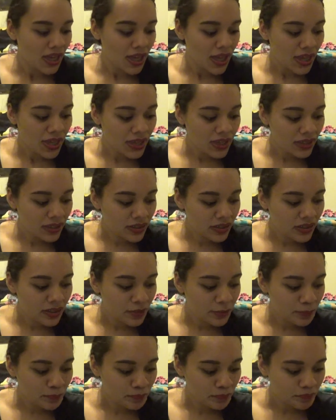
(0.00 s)
And
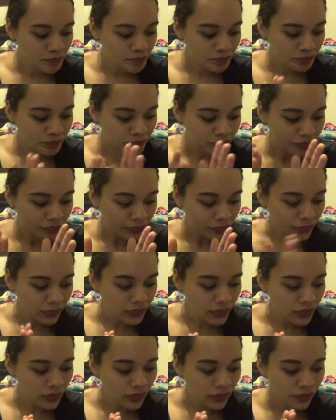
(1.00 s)

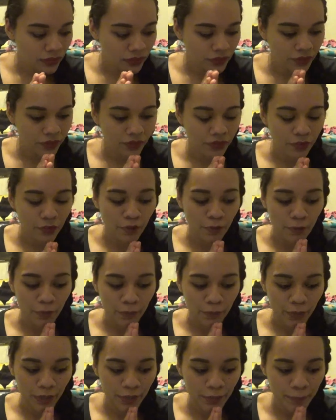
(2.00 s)

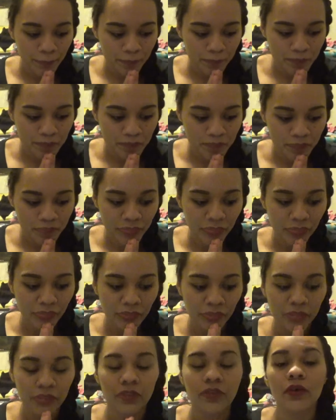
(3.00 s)
so
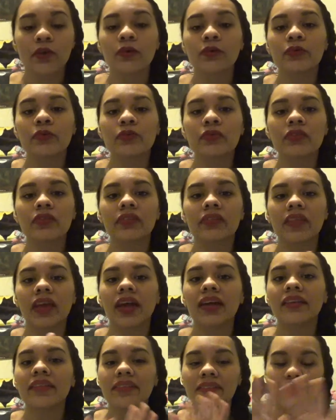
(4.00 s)

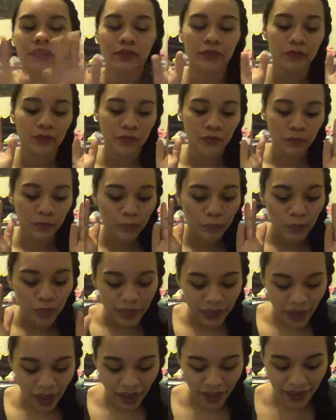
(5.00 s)
that's
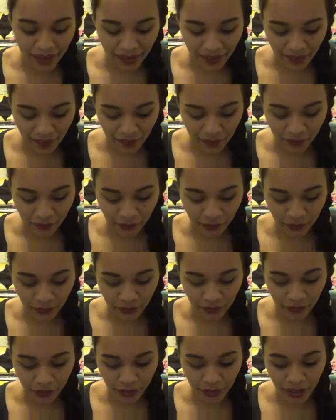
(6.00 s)
what I have
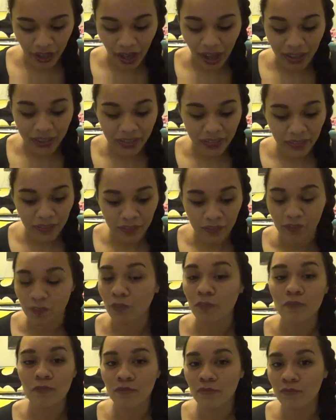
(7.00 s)
got
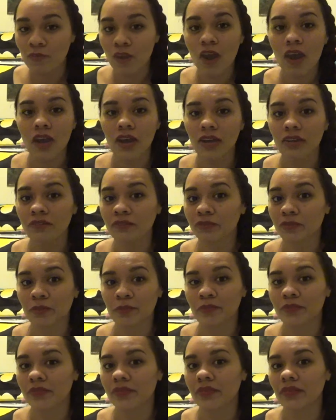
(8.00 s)
so far
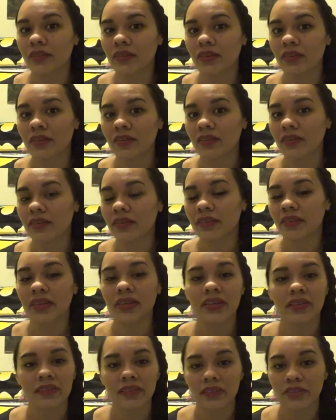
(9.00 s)
from
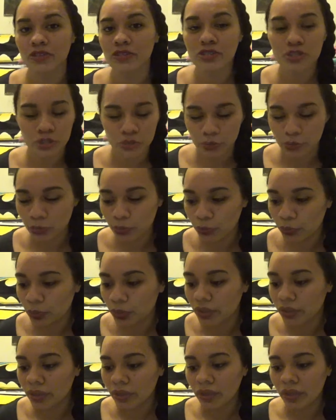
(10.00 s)
season 2
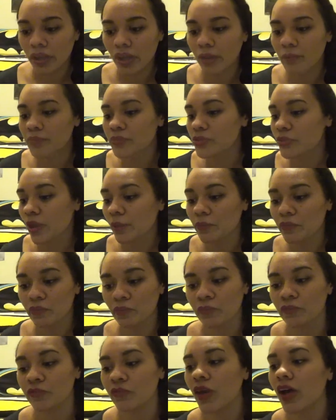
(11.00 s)
up to
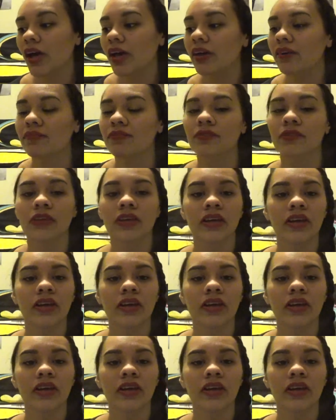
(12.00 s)
episode 5.